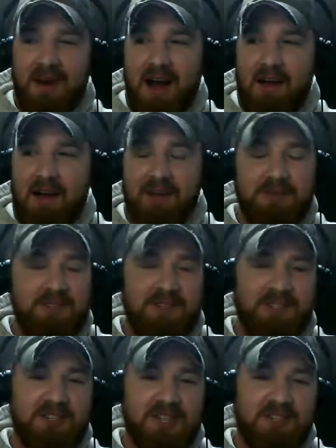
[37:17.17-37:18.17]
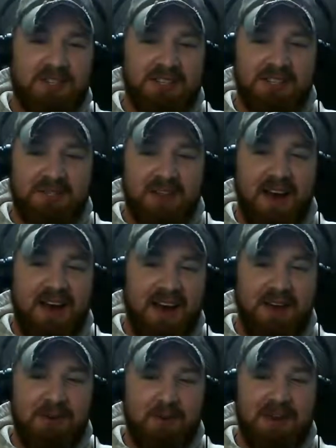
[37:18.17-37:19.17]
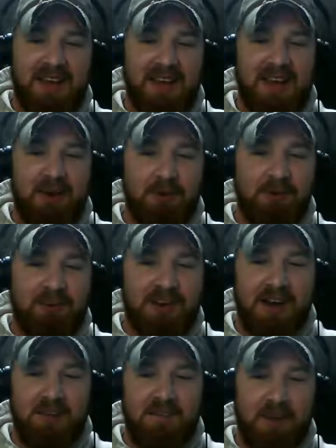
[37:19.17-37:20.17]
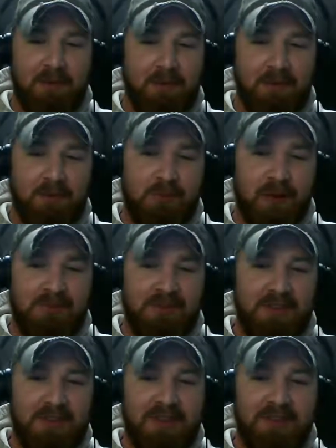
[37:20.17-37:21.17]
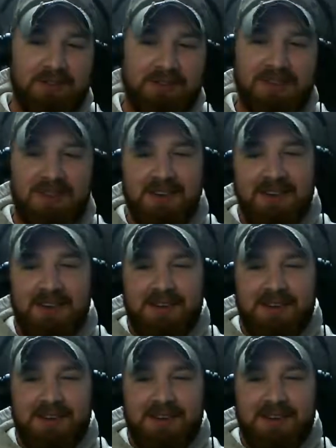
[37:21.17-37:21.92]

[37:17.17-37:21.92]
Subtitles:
I'm mostly just jealous because if I got into a bikini holding the gun, people would run for the hills. So.